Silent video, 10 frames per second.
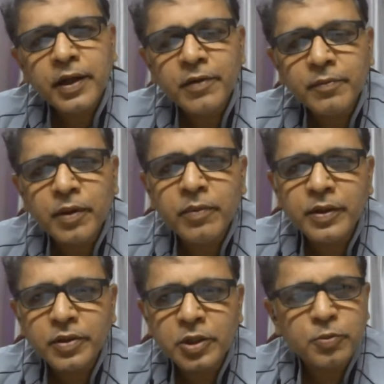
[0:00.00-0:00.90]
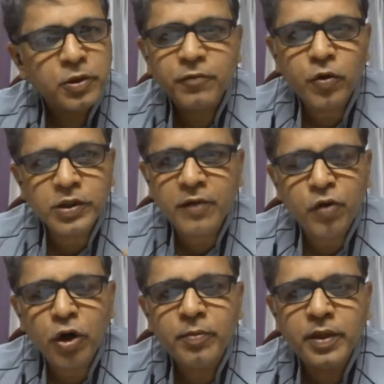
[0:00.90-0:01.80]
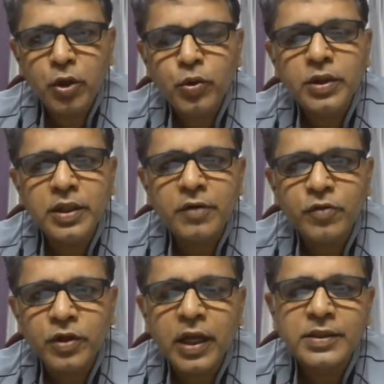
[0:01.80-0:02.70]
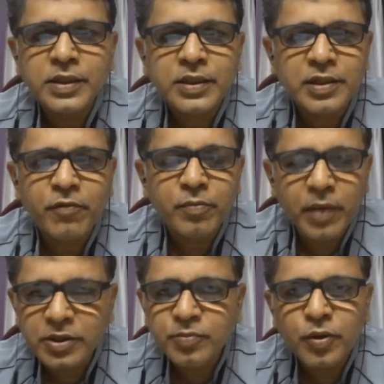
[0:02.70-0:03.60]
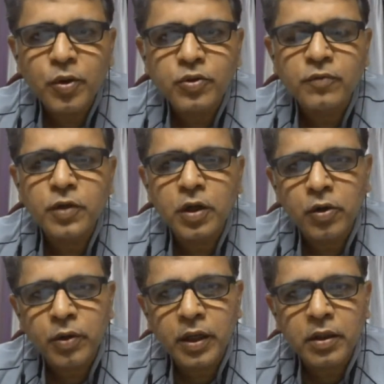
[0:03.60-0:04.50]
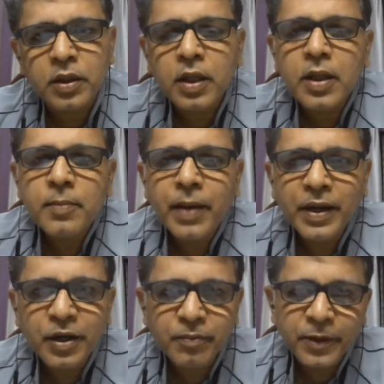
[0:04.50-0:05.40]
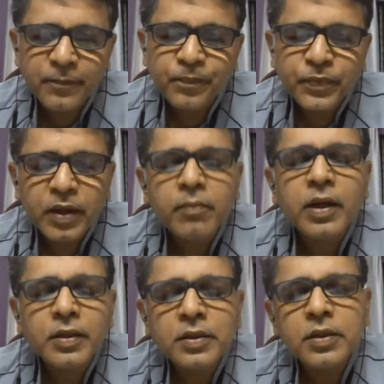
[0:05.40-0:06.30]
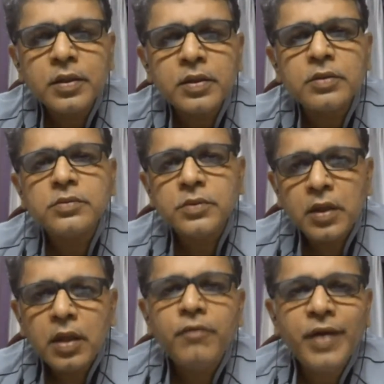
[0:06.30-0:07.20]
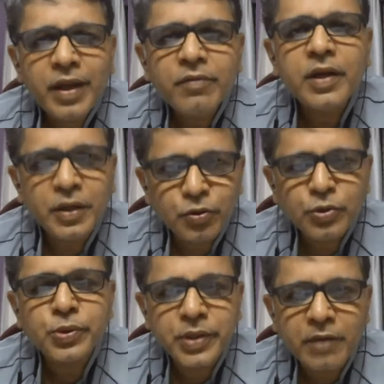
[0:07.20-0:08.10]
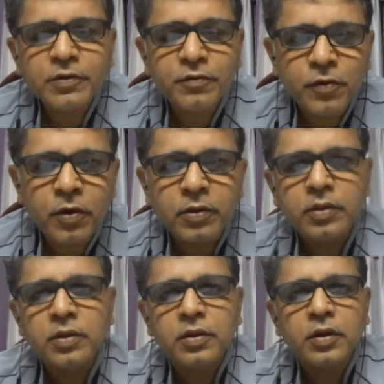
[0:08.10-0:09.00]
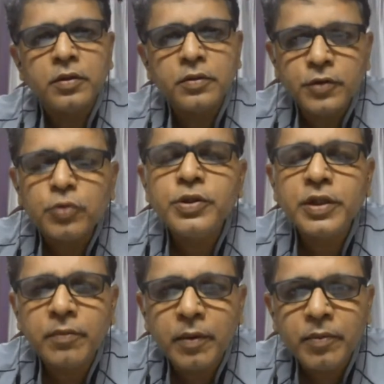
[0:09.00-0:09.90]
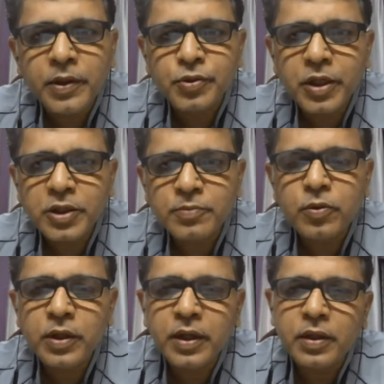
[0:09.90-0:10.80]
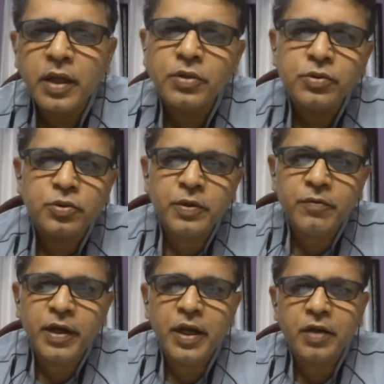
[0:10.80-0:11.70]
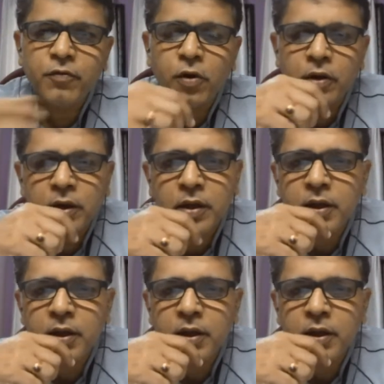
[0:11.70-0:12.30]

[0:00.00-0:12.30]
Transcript: traveling public transport. Of course, I have not been doing that for the last 6-7 months because of the corona pandemic. But Whenever I used to travel for using a public transport, I used to be waiting for